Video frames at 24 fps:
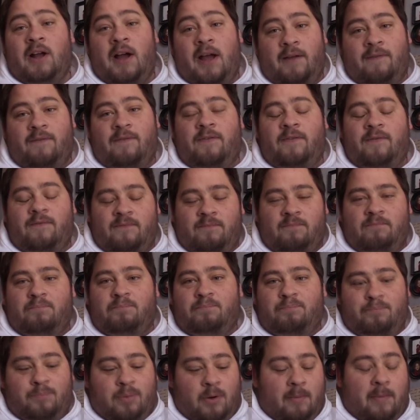I've
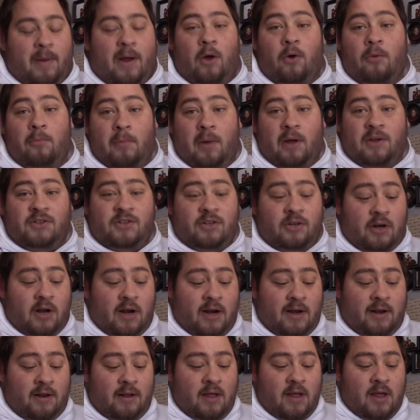put my own mustard
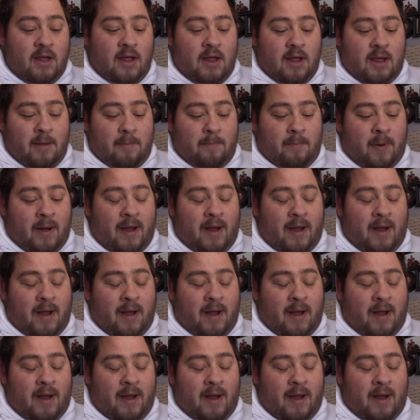on it,